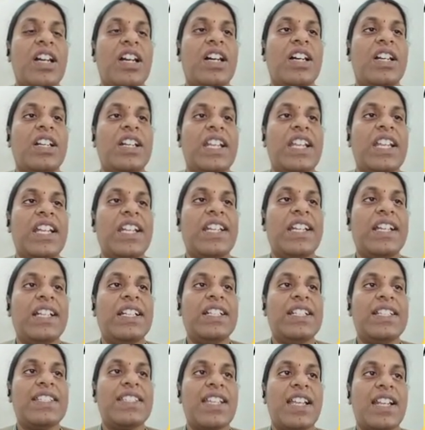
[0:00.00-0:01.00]
a
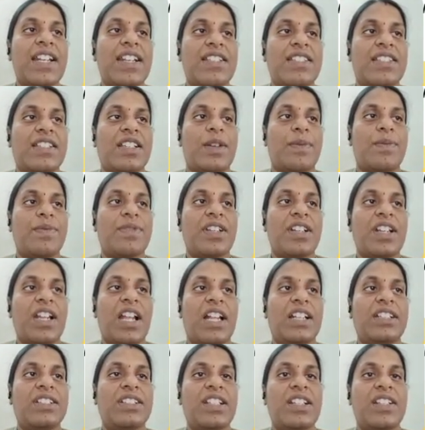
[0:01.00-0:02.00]
detailed design description,
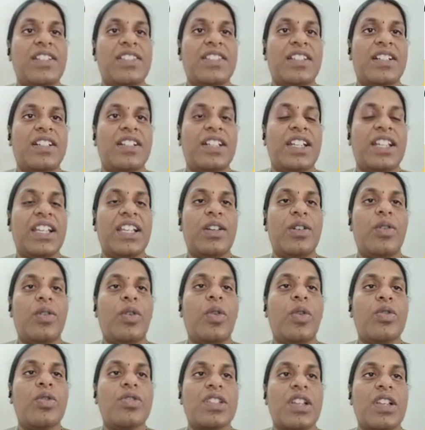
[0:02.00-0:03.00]
and the resulting
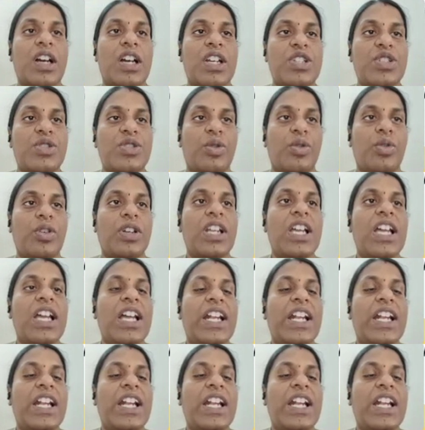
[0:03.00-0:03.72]
codes are shown.